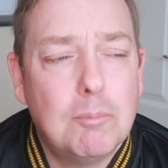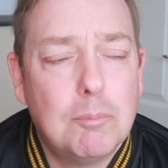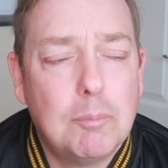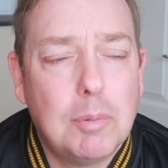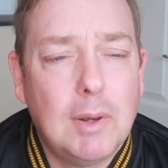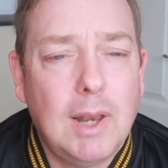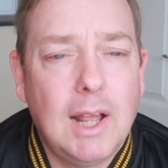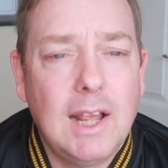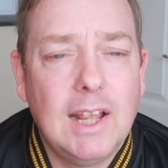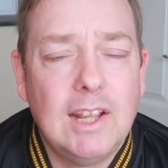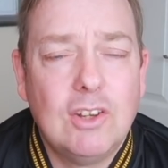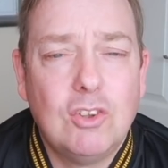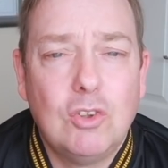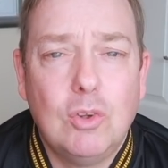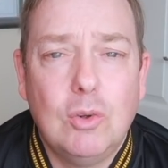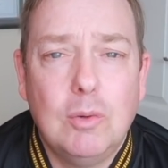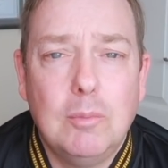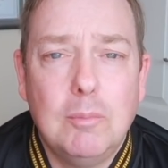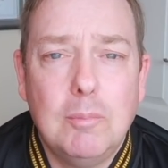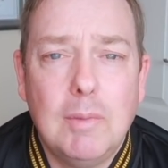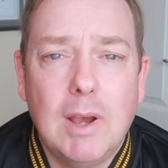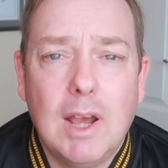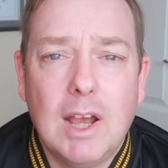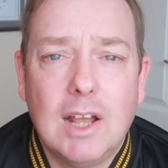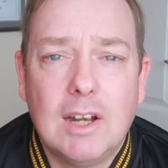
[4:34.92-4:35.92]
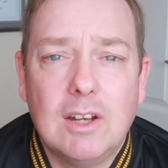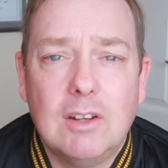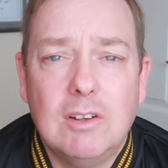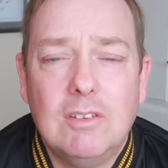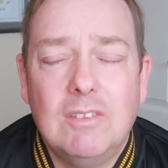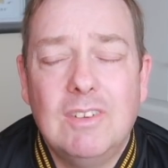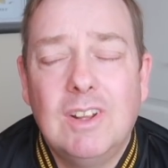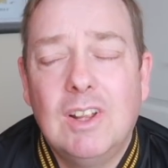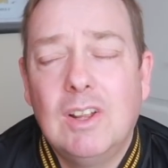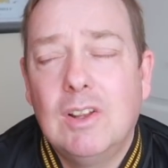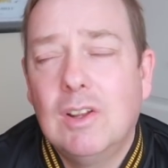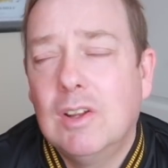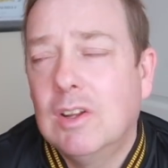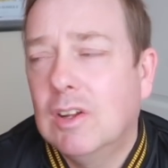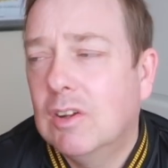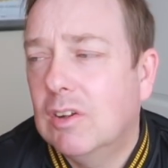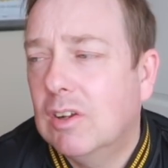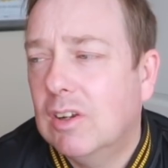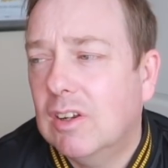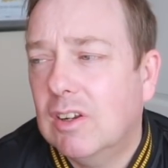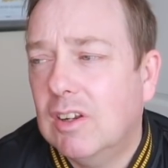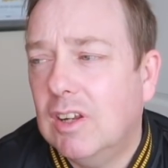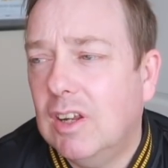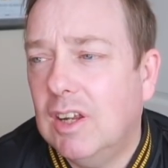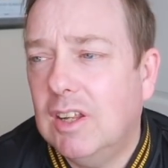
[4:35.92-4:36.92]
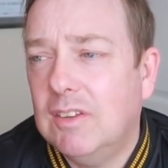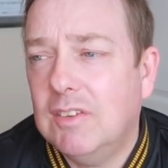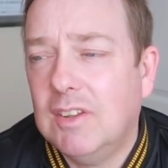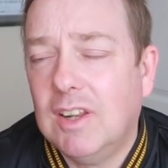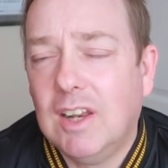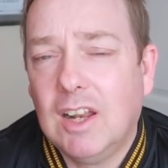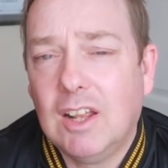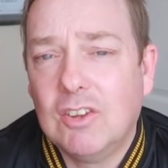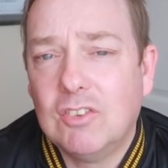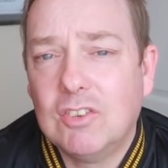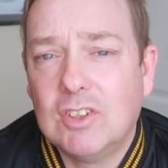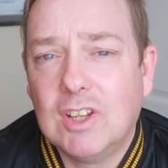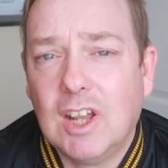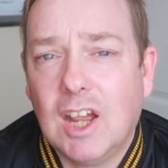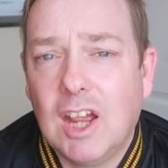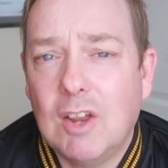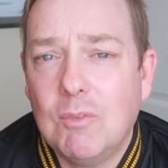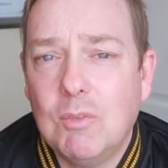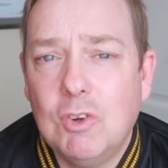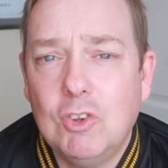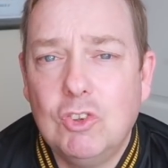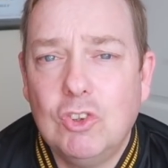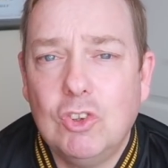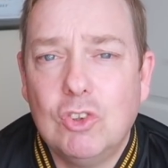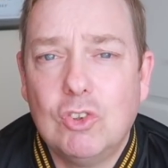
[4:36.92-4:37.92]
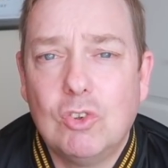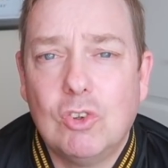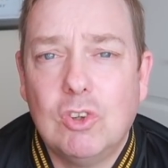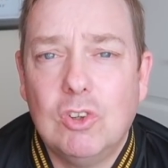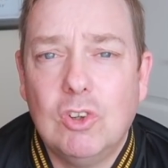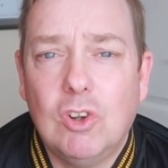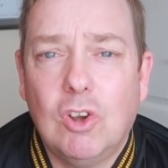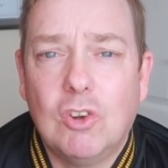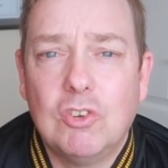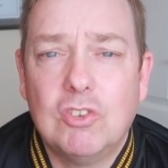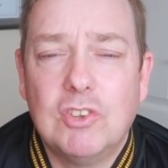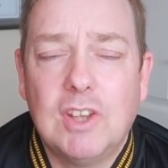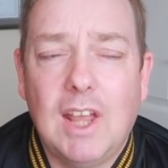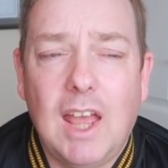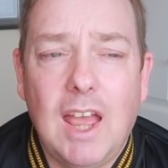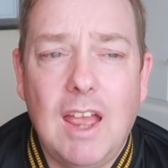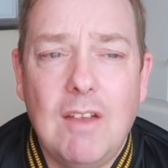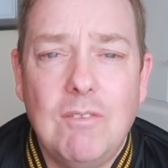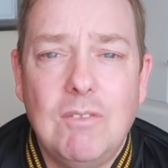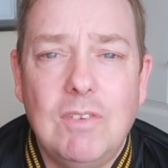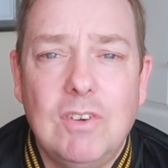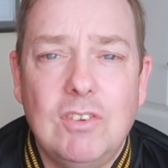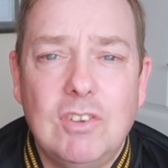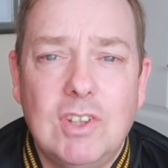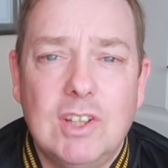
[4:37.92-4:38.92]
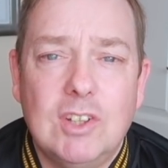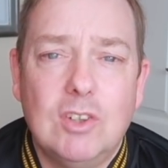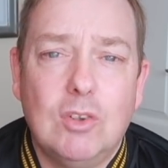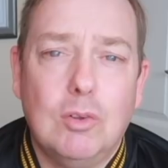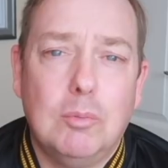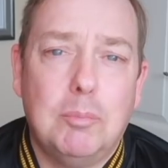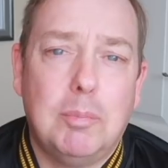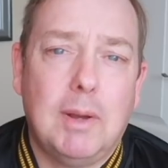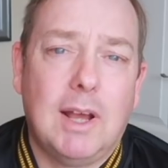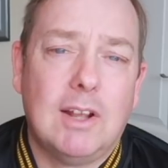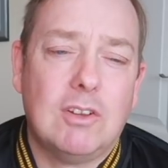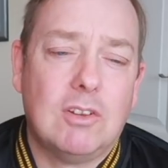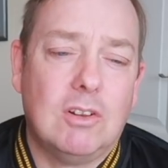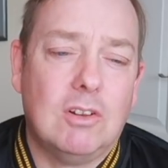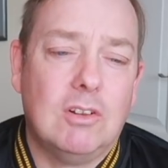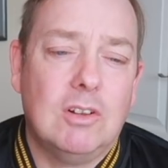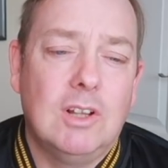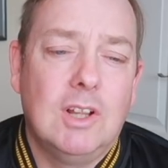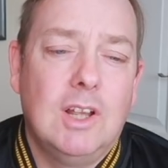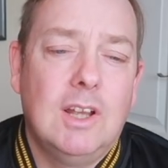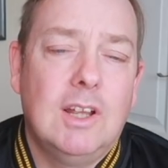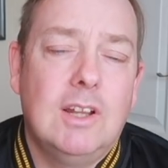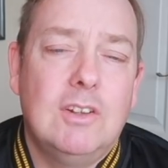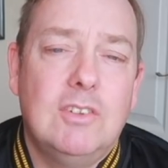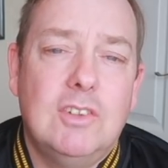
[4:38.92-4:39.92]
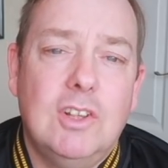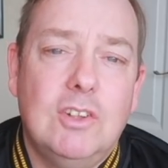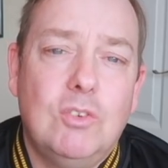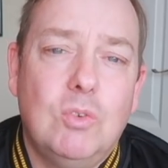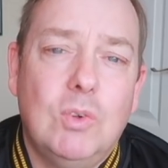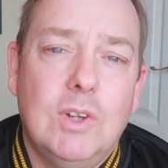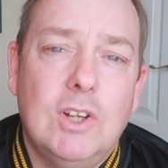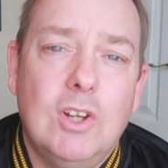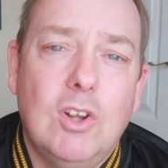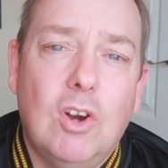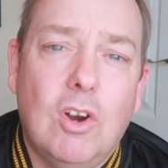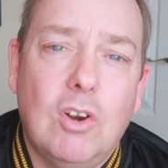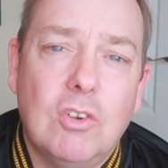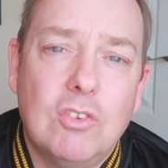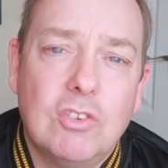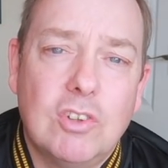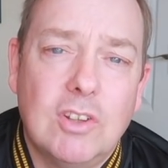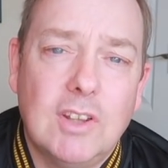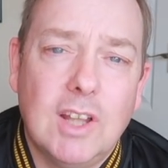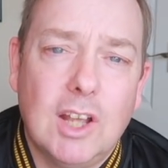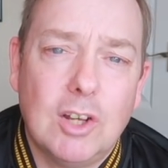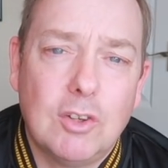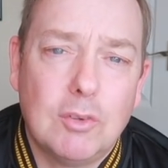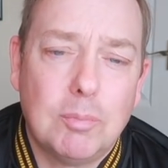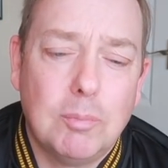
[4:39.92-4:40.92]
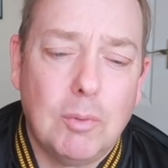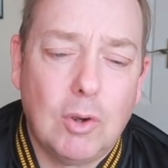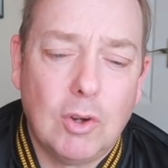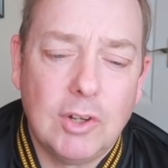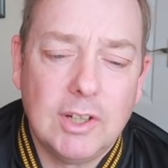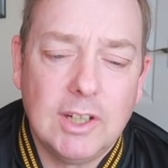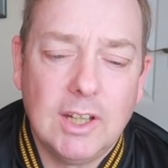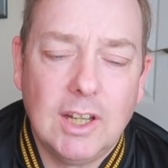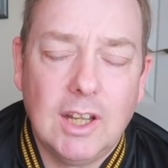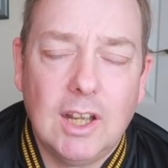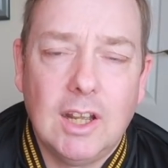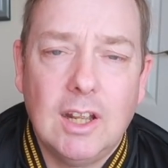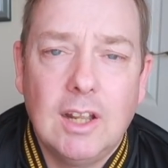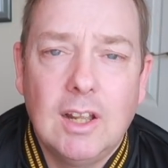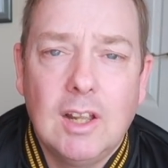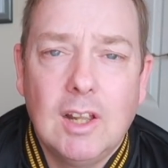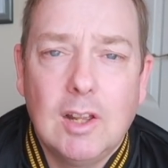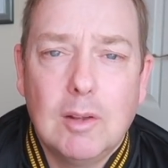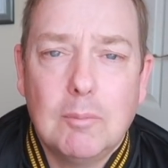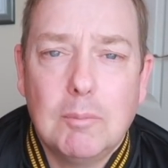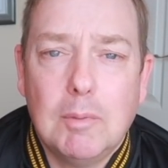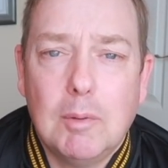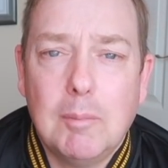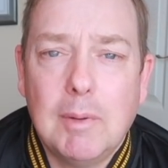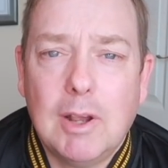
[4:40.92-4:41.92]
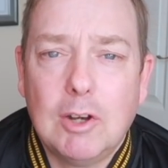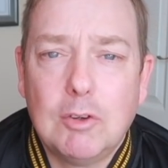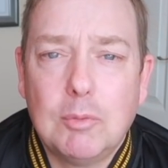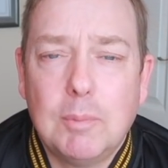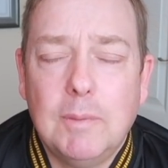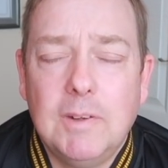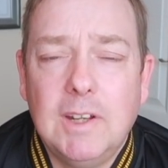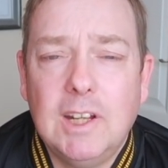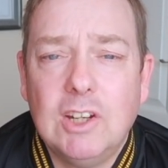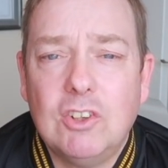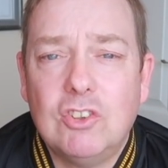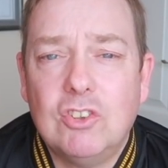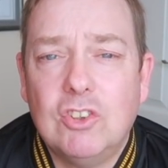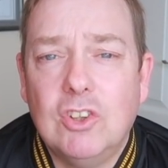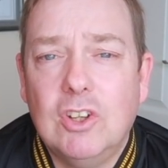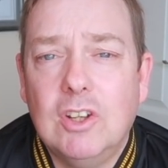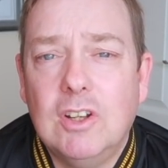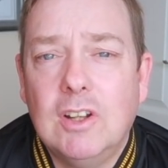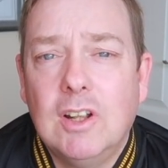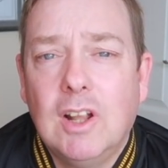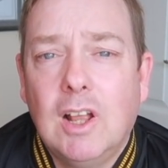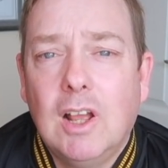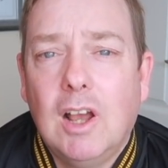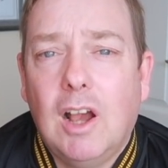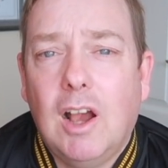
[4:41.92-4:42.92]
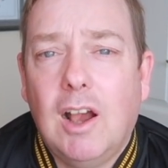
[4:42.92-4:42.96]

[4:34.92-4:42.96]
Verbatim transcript: player to a man in the last game, we just lost every single battle, did we not? So that's my match prediction.